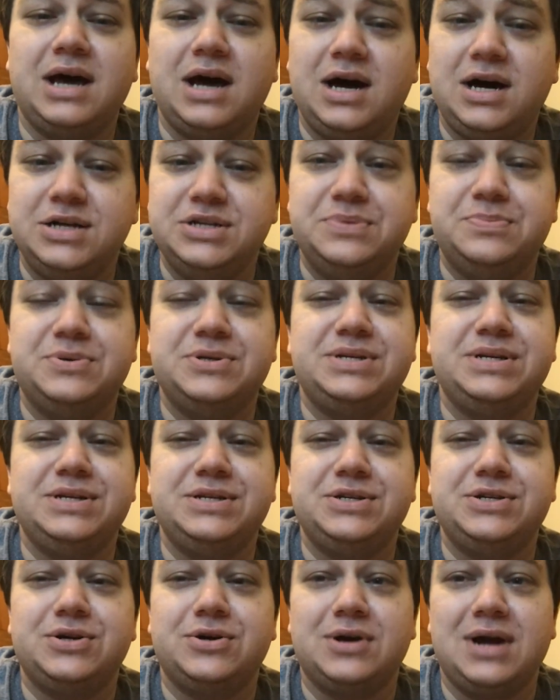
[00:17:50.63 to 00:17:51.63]
100%
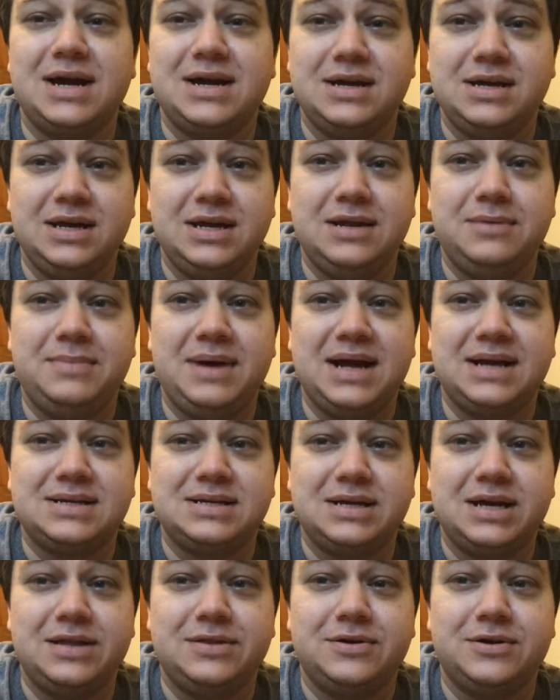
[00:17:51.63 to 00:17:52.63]
sure I can get it back
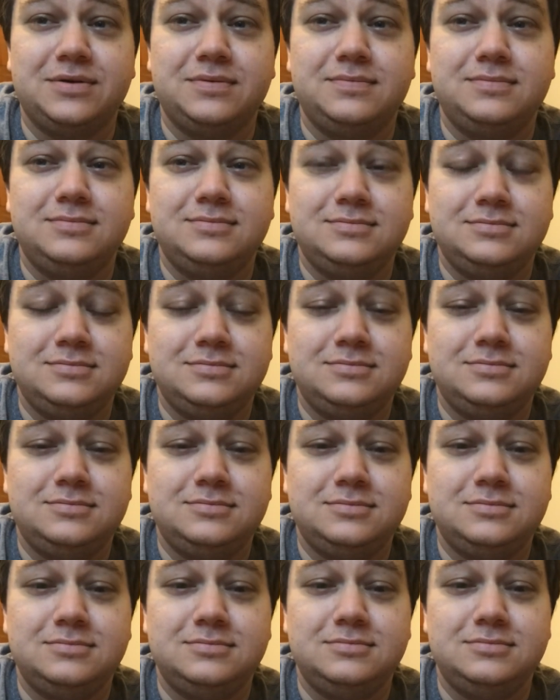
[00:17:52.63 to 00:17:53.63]
together
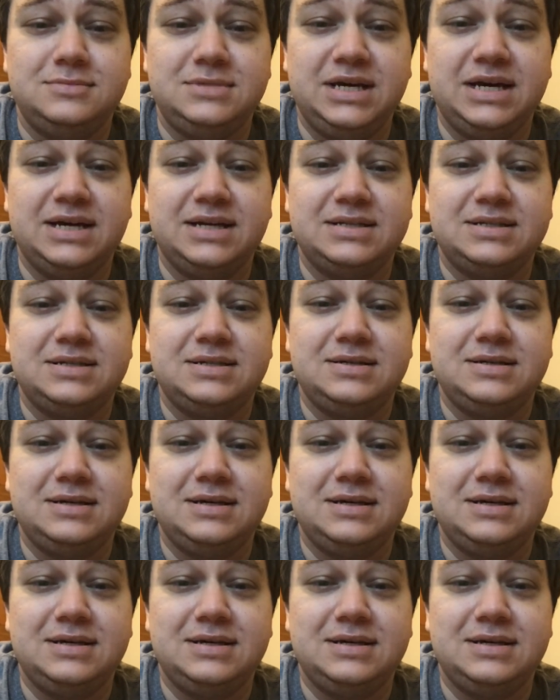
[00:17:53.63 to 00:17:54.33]
yet.